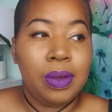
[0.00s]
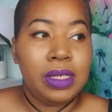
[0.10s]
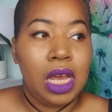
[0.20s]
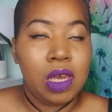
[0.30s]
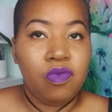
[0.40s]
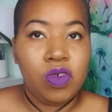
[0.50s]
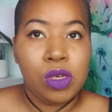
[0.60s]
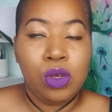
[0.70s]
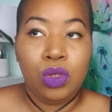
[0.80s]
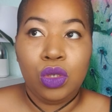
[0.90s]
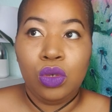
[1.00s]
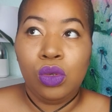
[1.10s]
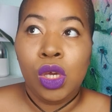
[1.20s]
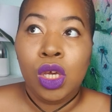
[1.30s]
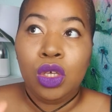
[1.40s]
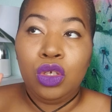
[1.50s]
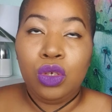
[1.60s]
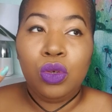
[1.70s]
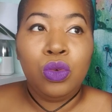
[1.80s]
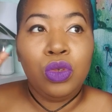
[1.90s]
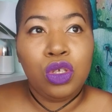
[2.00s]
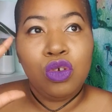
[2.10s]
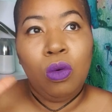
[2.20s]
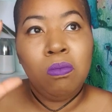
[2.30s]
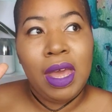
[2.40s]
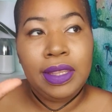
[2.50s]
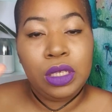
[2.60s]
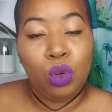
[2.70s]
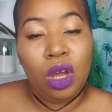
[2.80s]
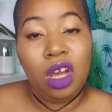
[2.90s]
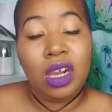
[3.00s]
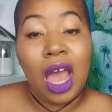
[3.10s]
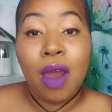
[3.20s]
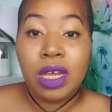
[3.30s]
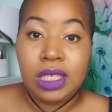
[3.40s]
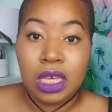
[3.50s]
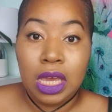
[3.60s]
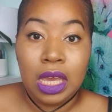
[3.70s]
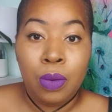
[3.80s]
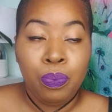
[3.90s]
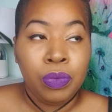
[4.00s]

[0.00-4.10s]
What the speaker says: It's time for you to use your mental clarity